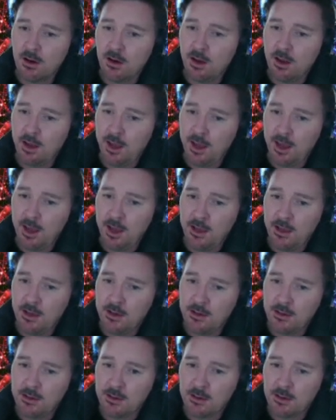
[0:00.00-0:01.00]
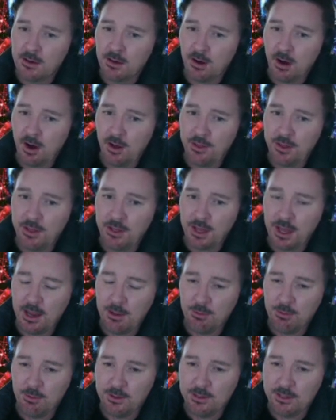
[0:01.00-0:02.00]
And I think
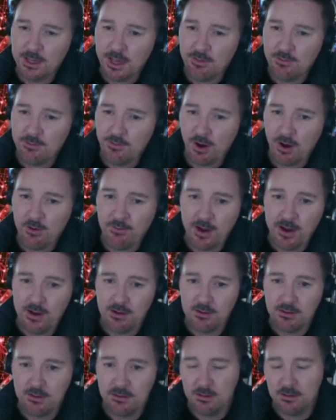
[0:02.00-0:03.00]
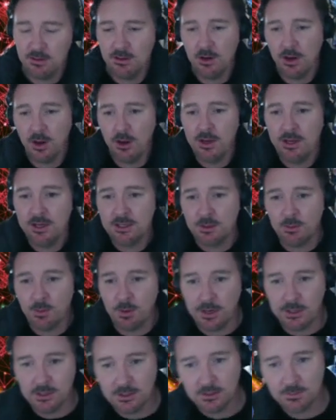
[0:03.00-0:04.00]
Gamble is our 5'8". You know, he's the
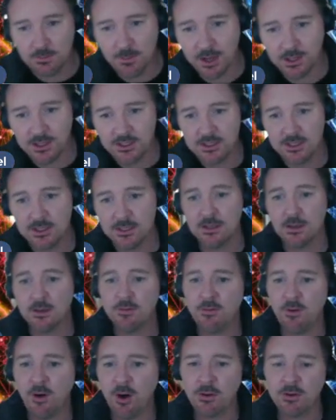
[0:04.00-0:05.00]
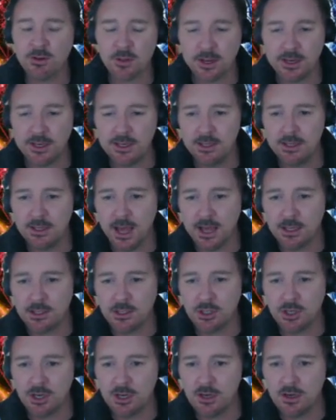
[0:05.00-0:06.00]
one that marched into the finals like he did
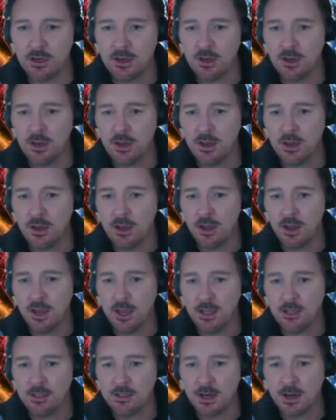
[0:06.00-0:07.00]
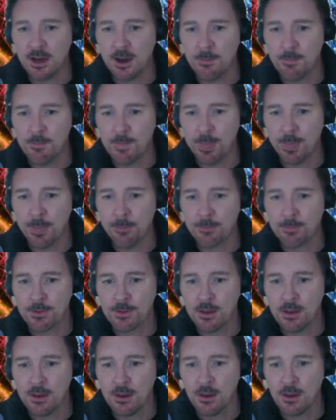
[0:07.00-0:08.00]
last year. And
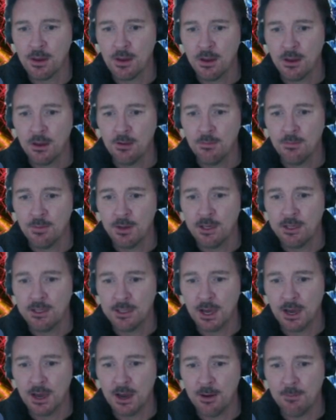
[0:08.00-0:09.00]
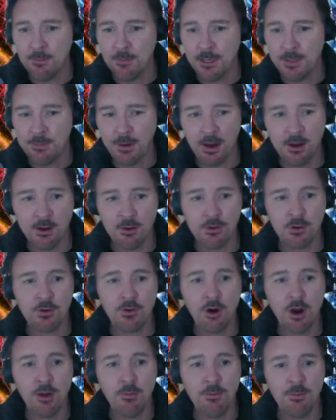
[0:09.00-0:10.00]
his partner in
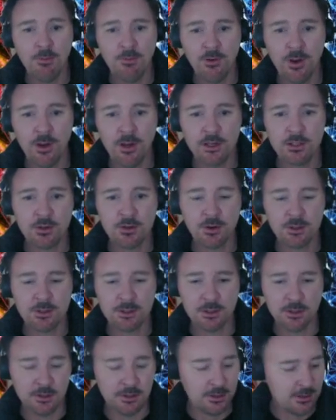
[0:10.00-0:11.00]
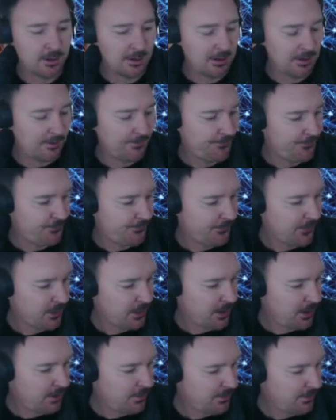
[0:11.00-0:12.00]
crime, Phoenix Crossland,
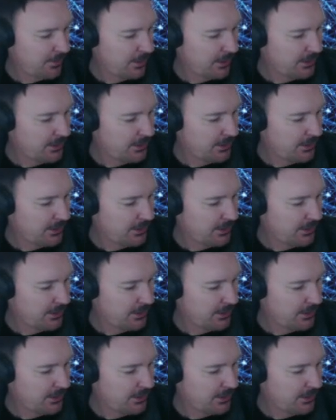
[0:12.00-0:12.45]
he's